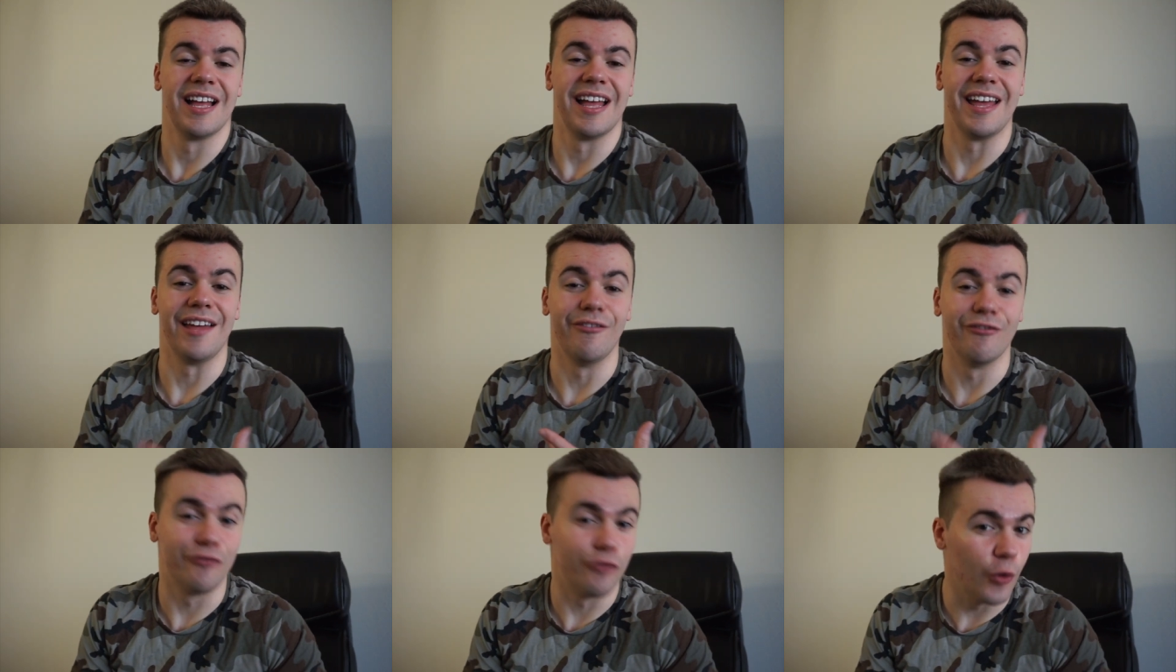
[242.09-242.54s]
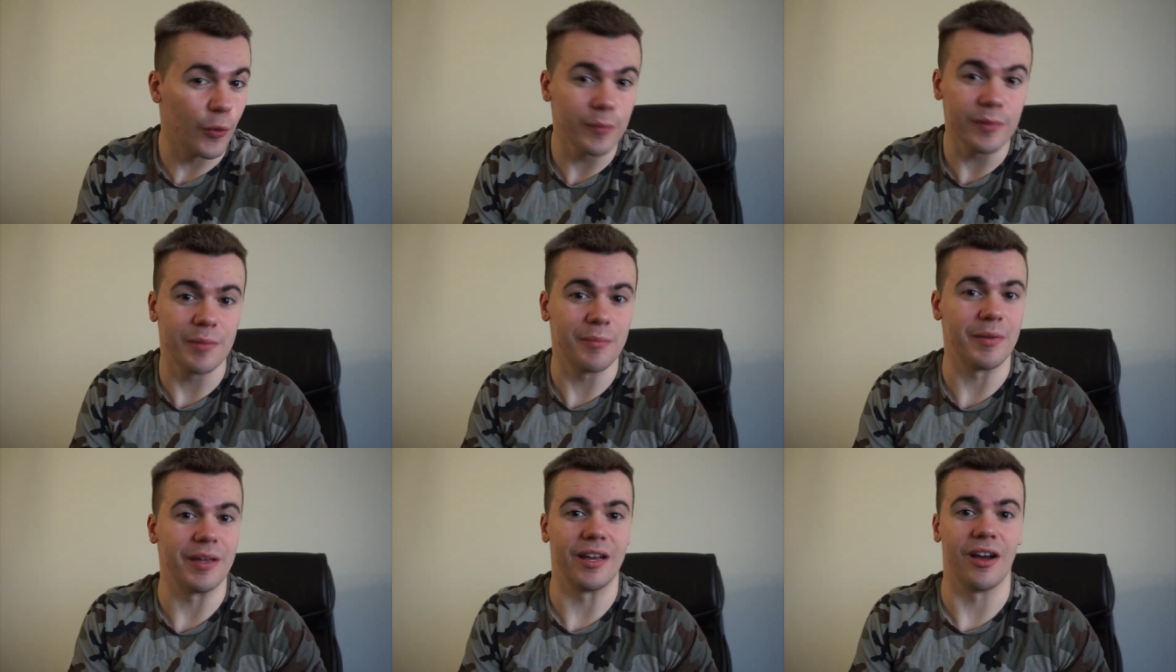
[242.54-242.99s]

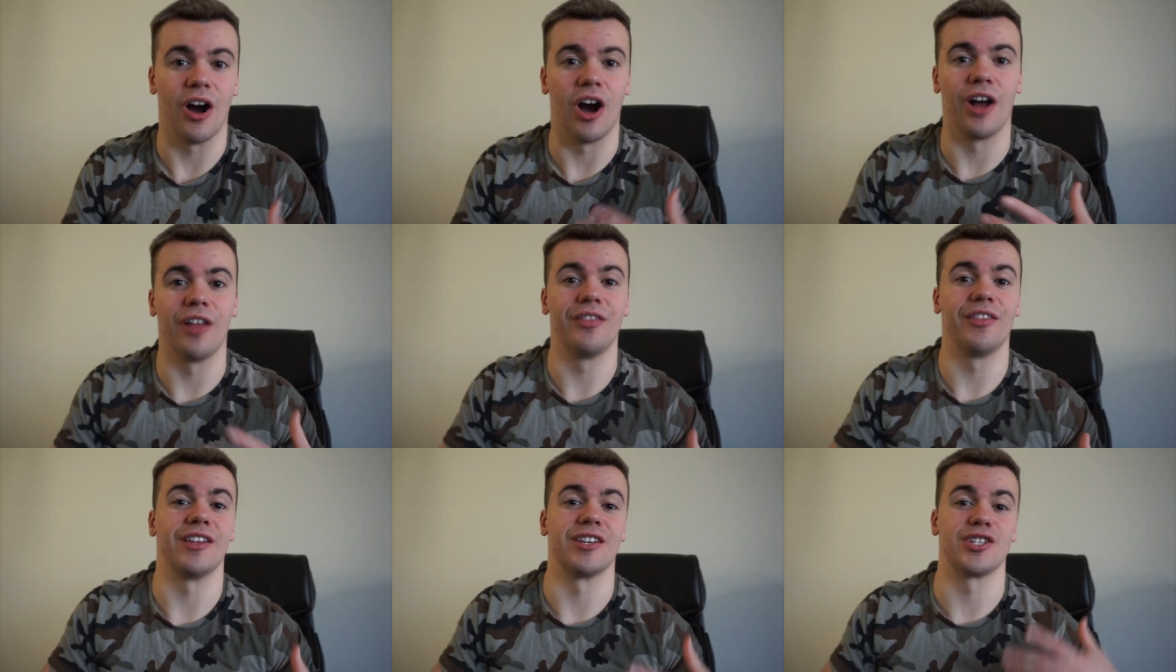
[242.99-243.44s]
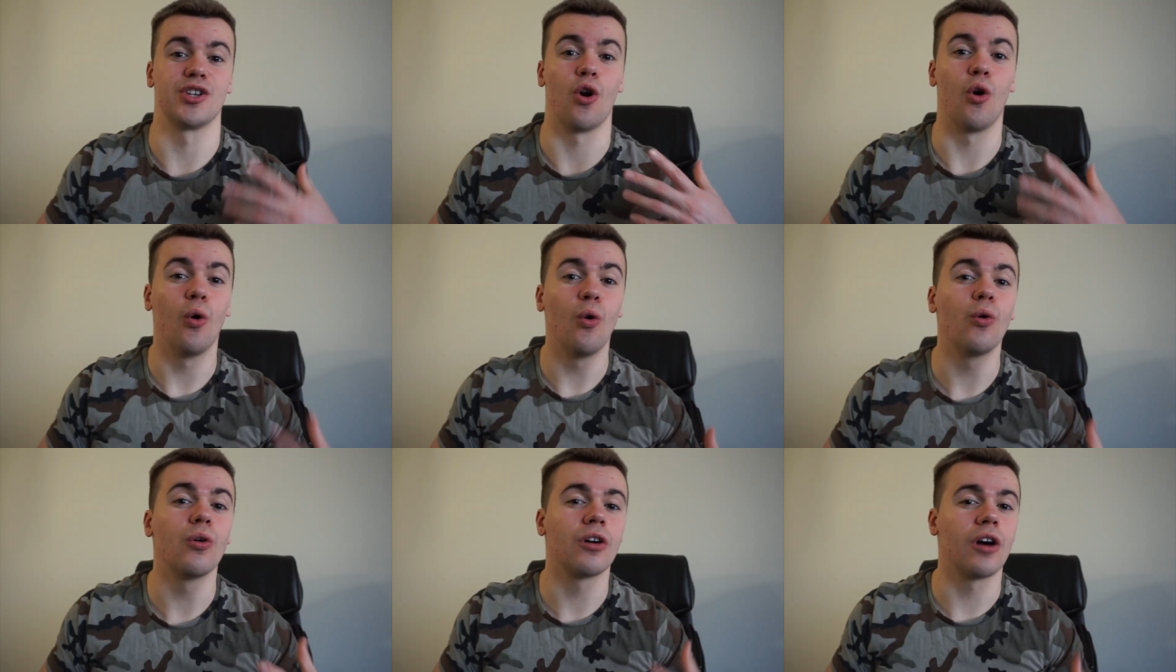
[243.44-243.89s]
informing me on this
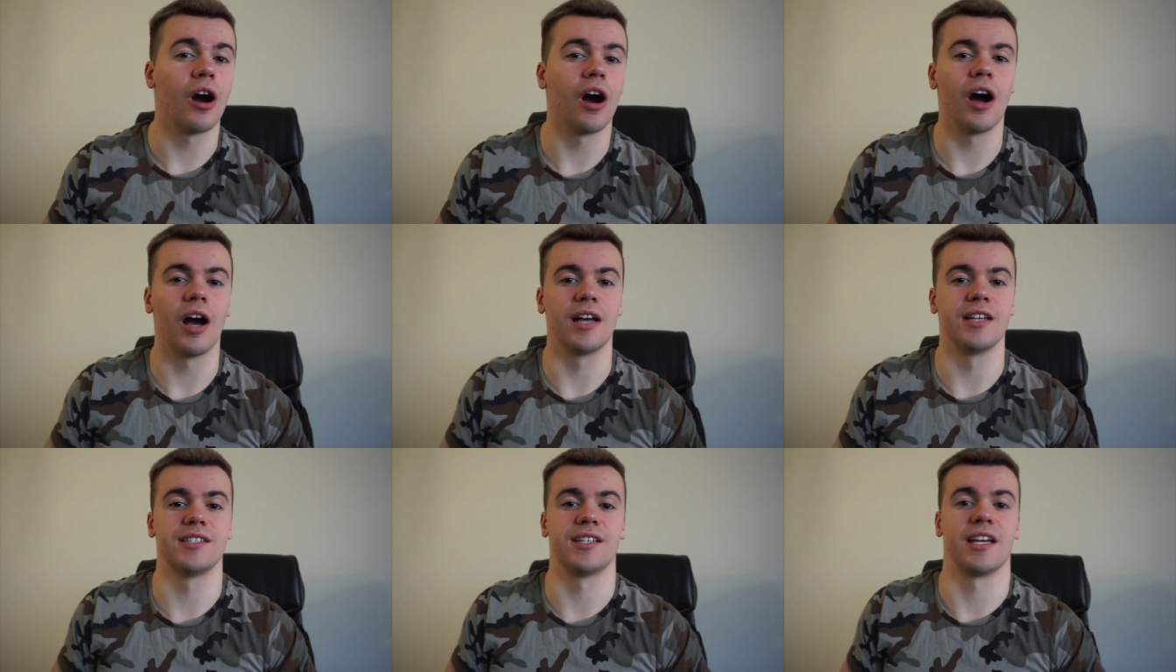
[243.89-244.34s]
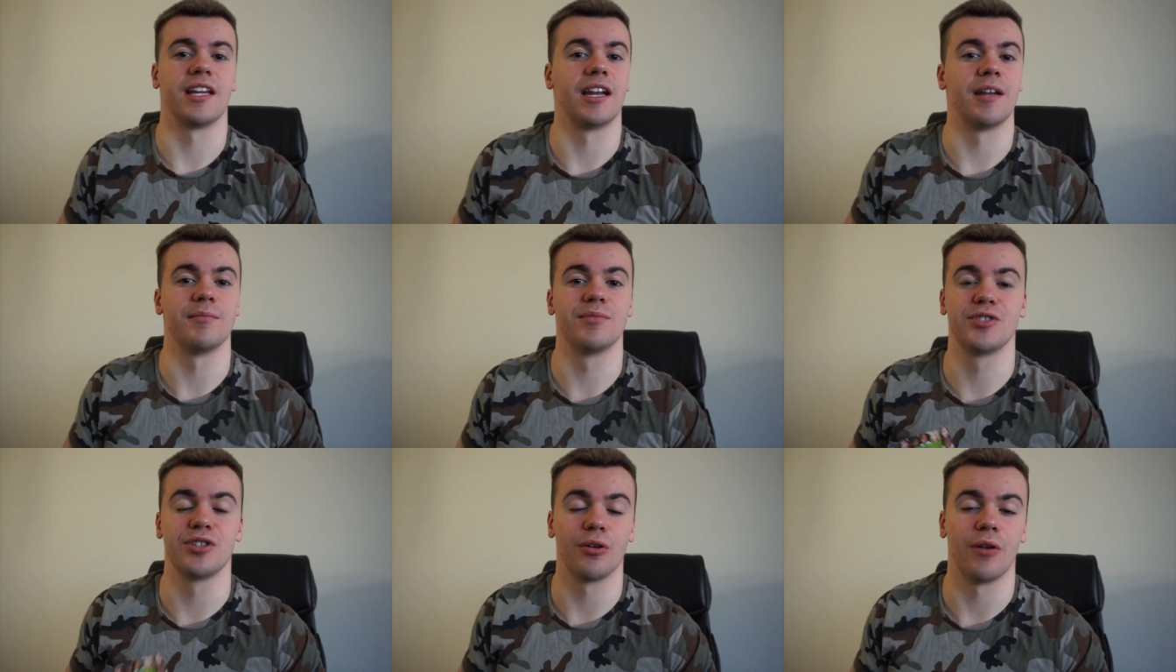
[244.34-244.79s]
whole cause and
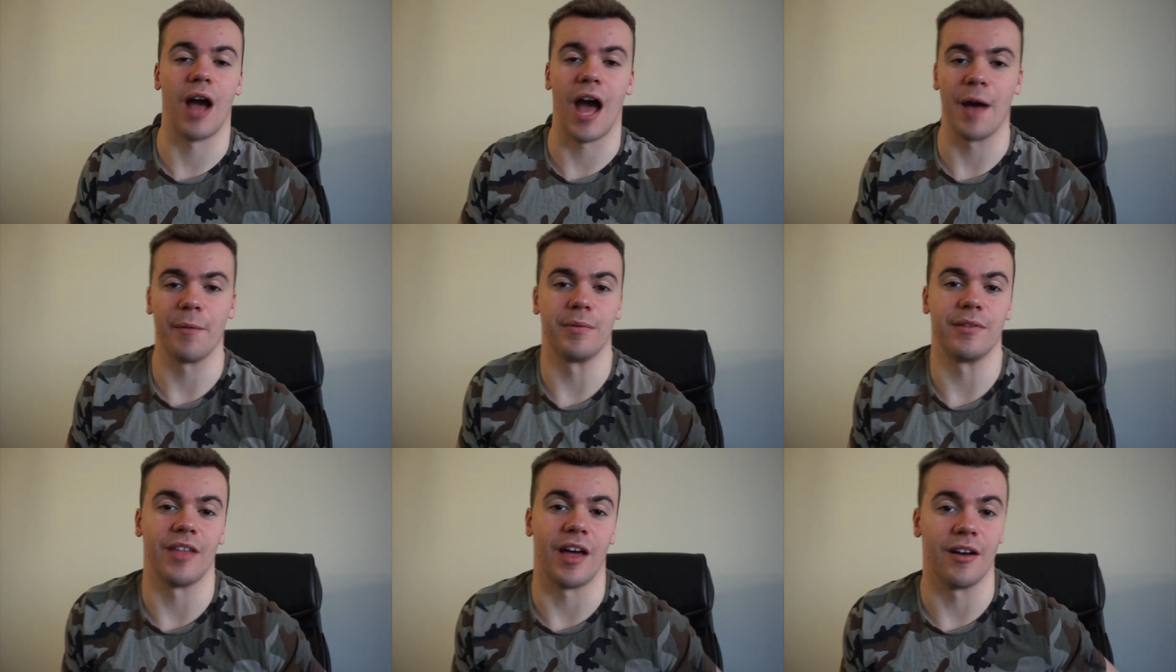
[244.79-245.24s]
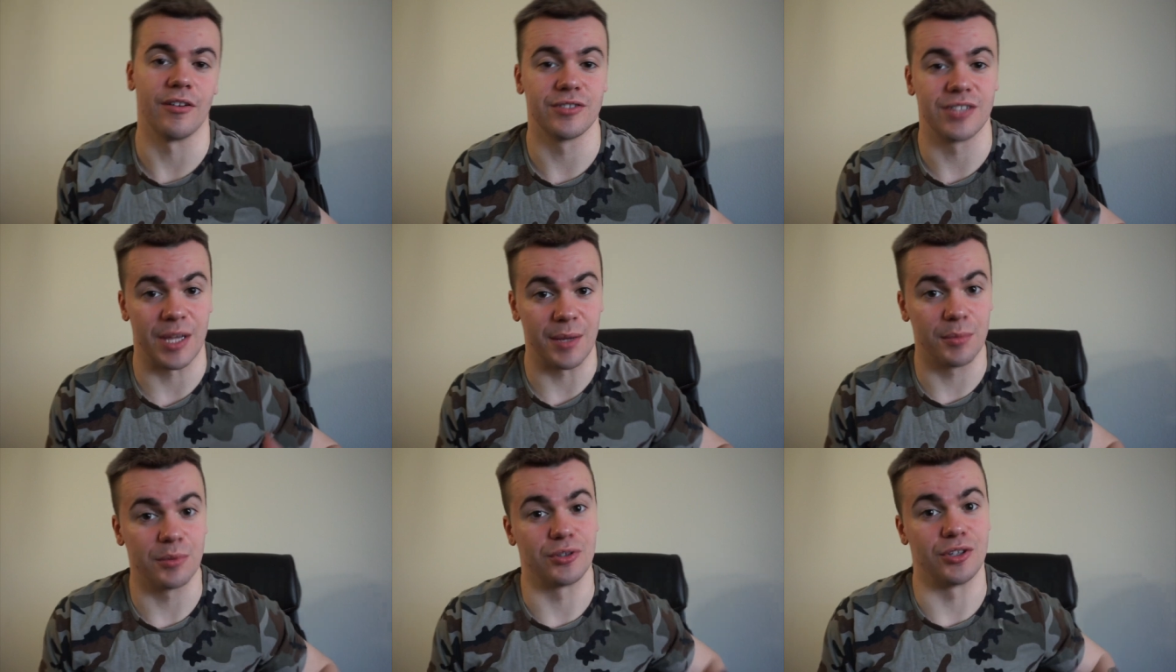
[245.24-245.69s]
I'm so happy that I was
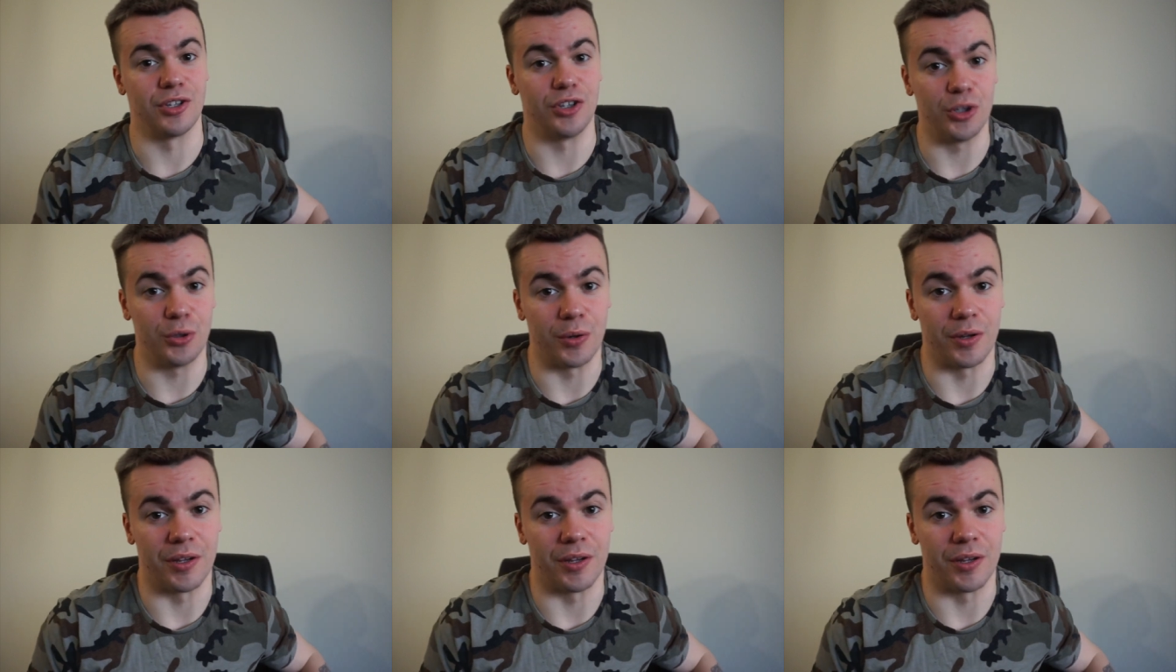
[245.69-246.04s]
able to do